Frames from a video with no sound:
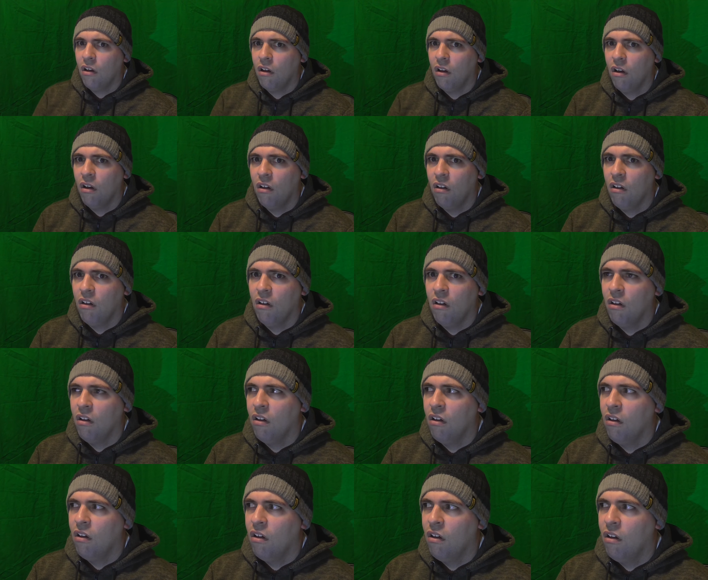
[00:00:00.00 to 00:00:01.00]

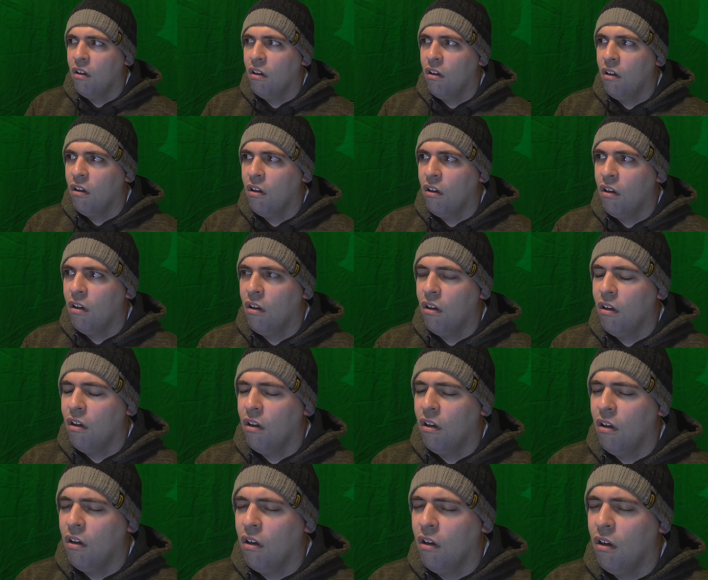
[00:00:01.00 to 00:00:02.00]
Nothing is said.